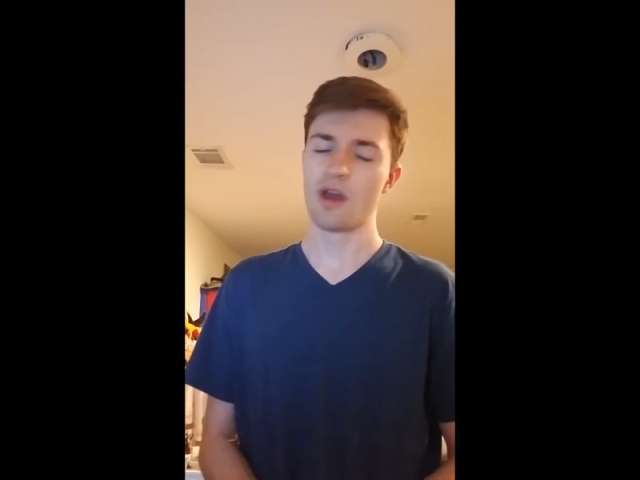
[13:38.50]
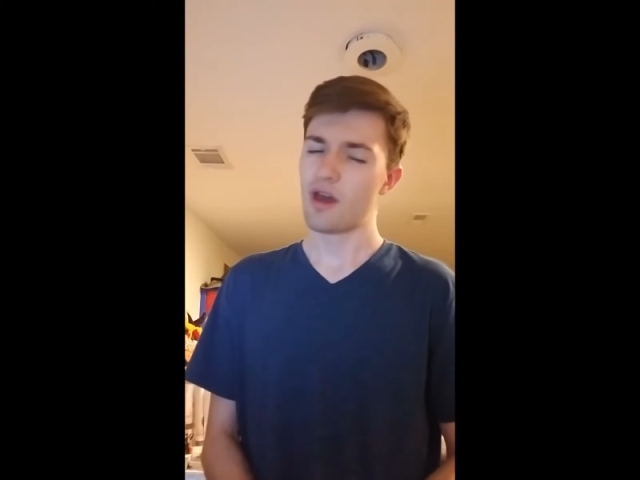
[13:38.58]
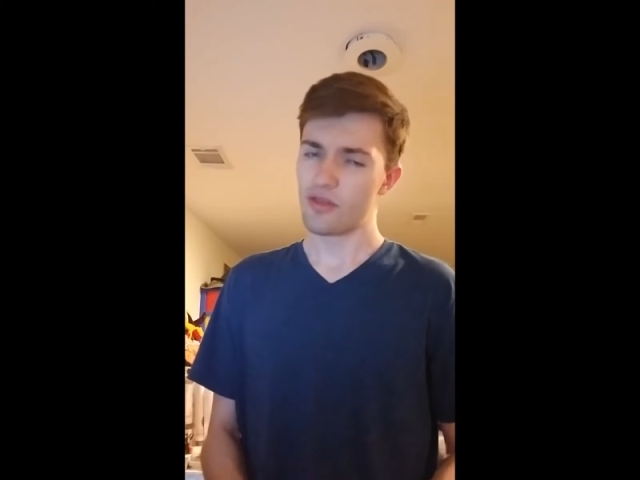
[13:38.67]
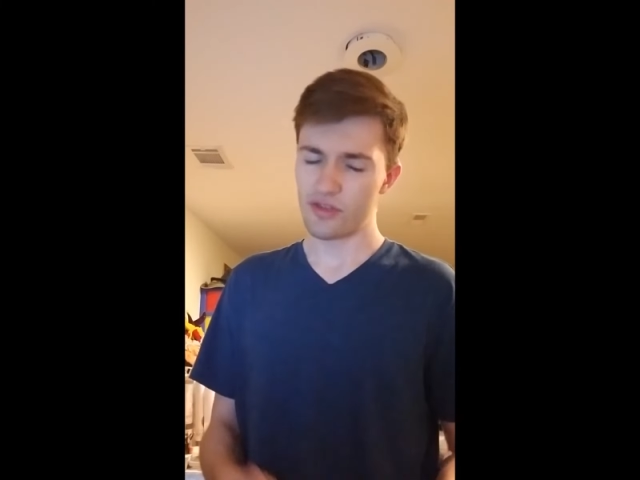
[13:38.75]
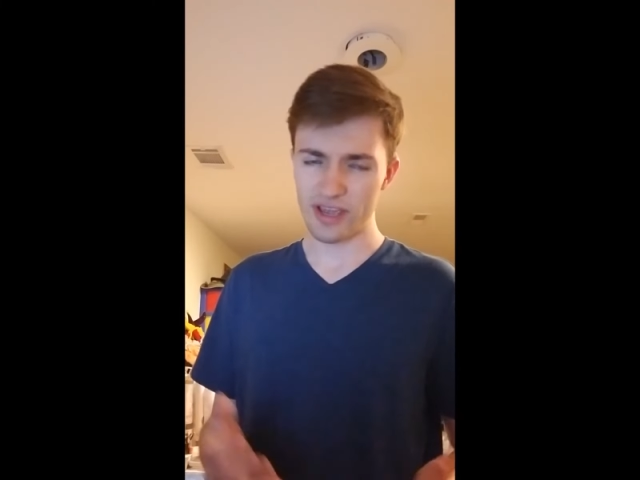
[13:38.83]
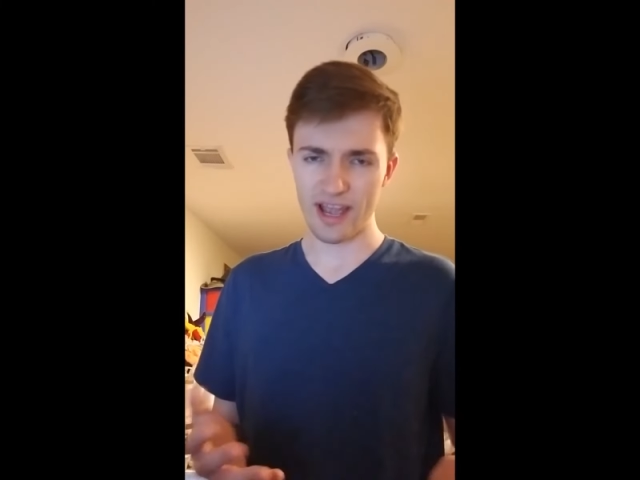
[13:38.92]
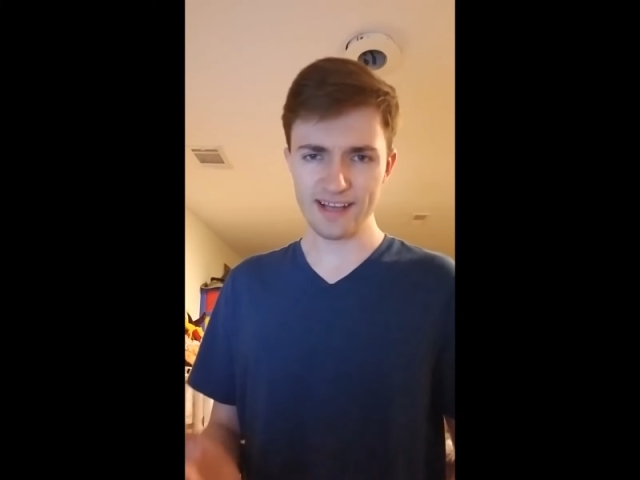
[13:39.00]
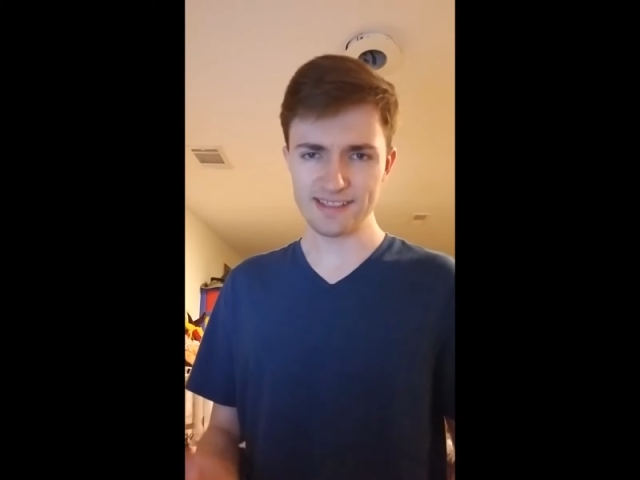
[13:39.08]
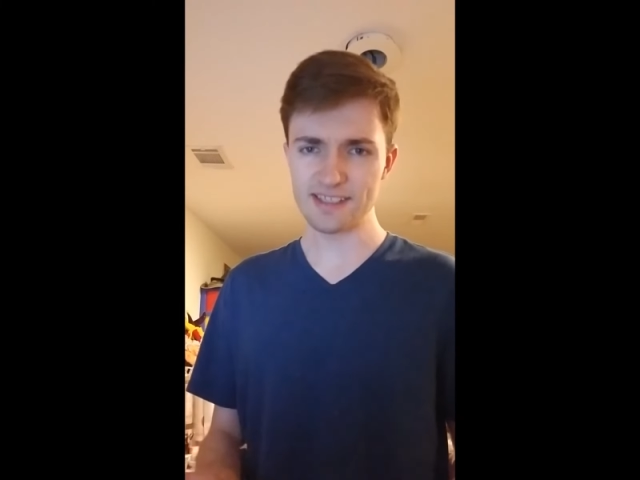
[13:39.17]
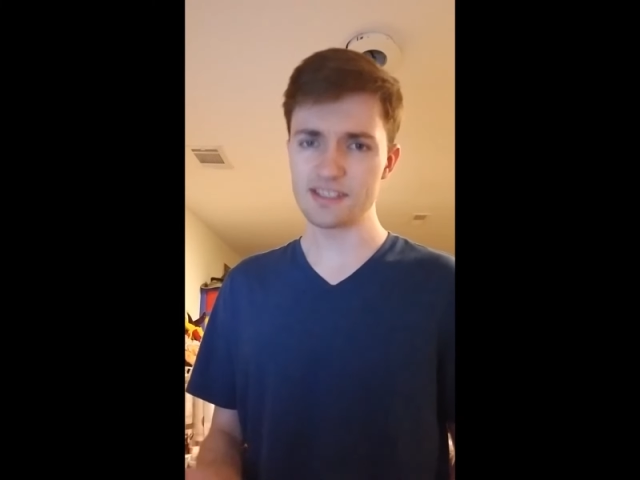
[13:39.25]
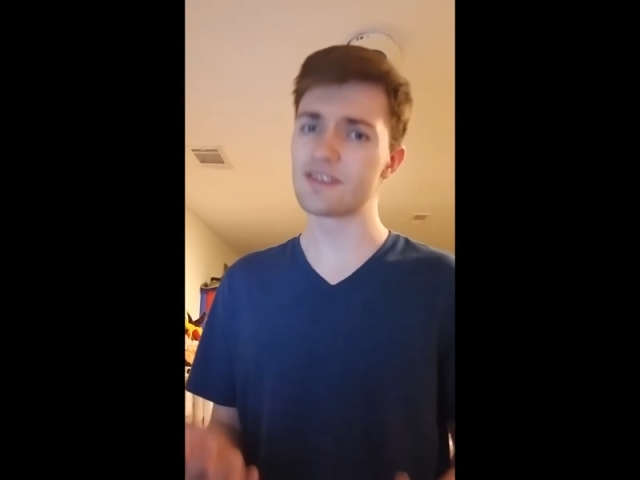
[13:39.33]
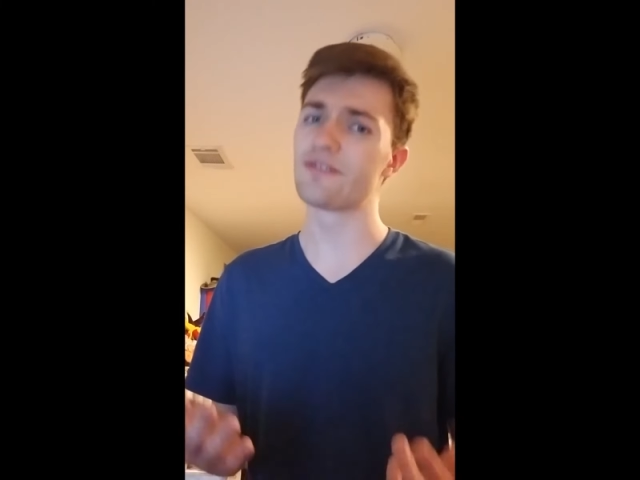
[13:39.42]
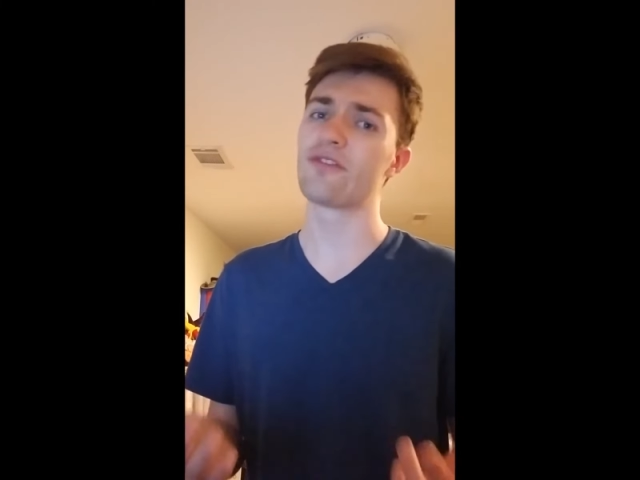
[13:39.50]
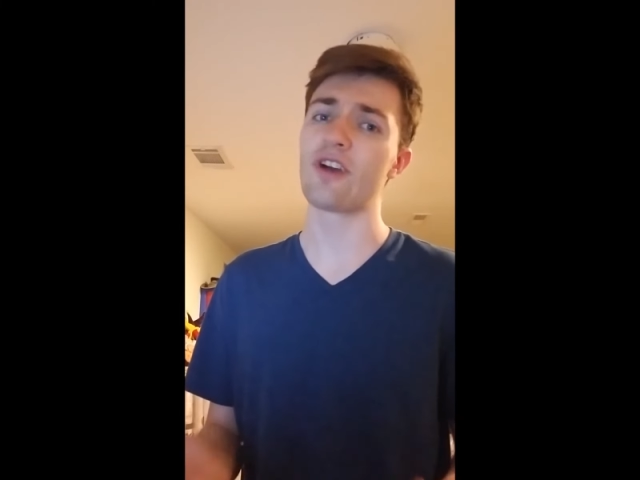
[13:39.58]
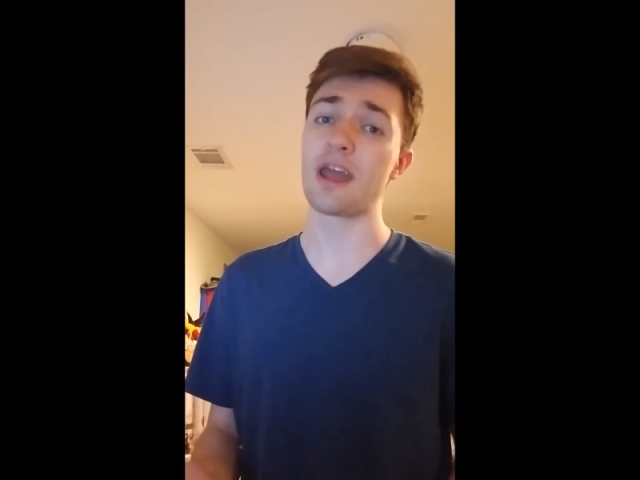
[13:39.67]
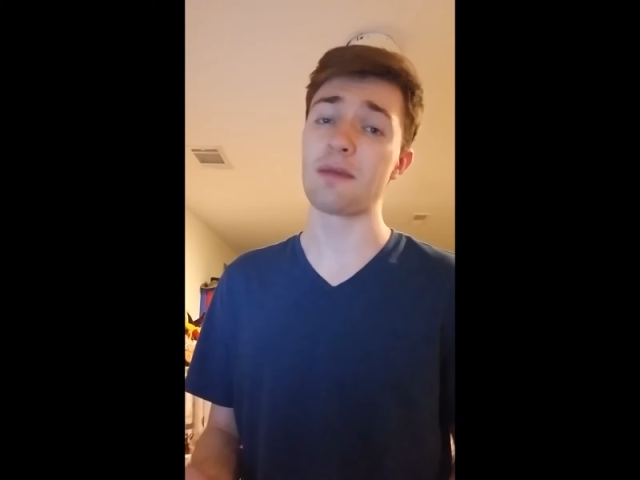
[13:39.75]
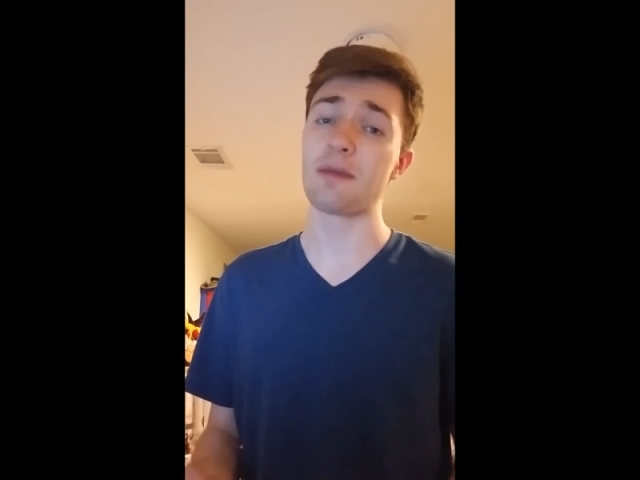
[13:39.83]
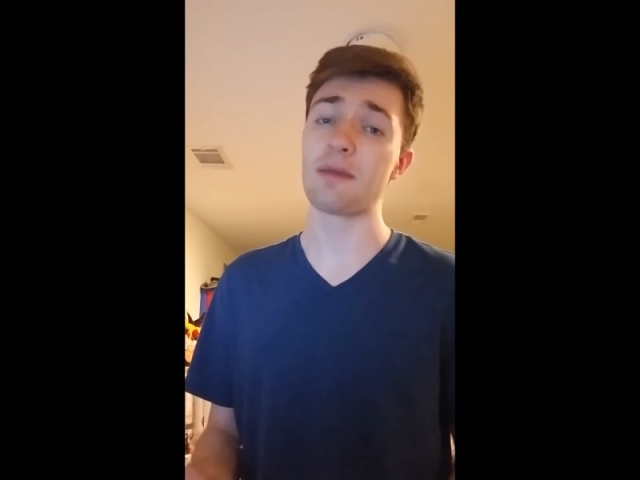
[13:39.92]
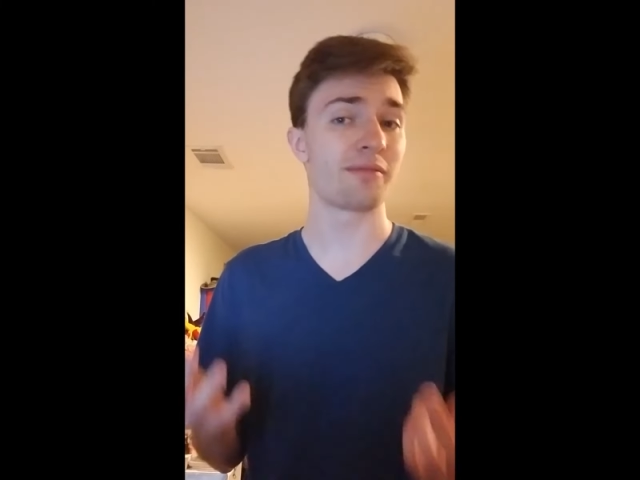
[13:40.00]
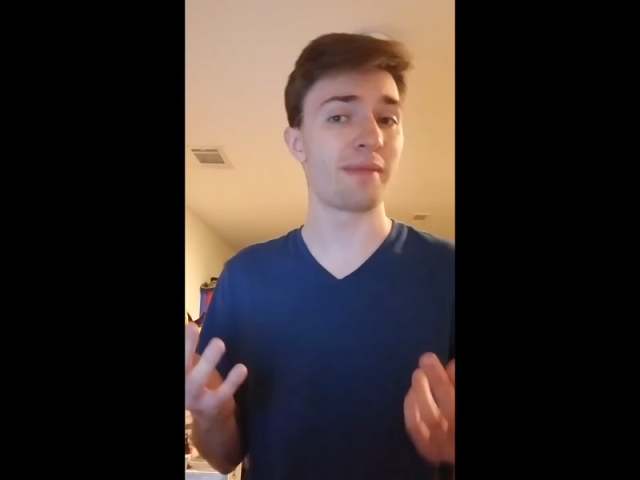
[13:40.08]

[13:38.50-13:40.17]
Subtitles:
The essence of framing from